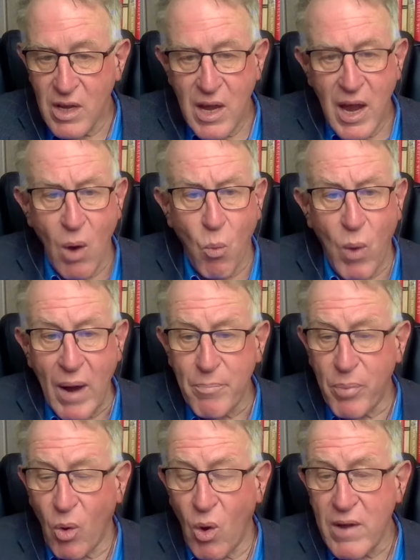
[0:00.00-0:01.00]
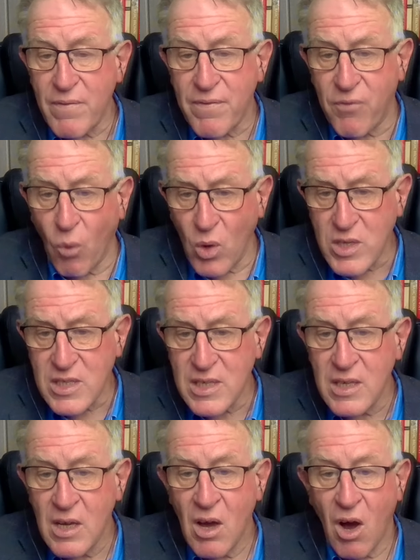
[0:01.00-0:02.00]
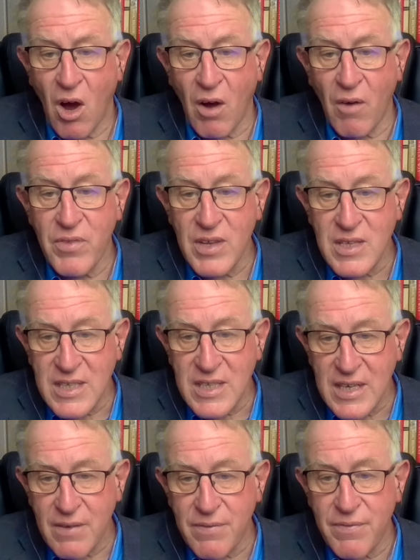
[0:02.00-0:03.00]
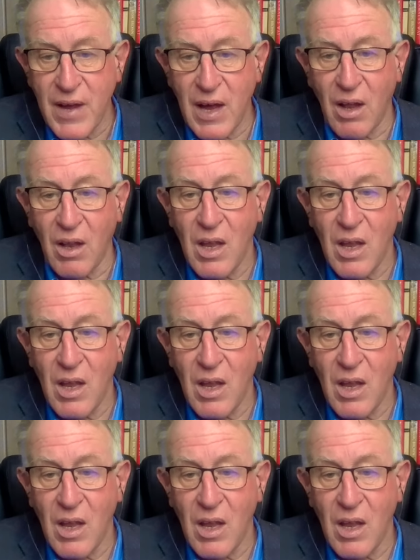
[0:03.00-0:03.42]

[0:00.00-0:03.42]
At one point, 40 of the DFL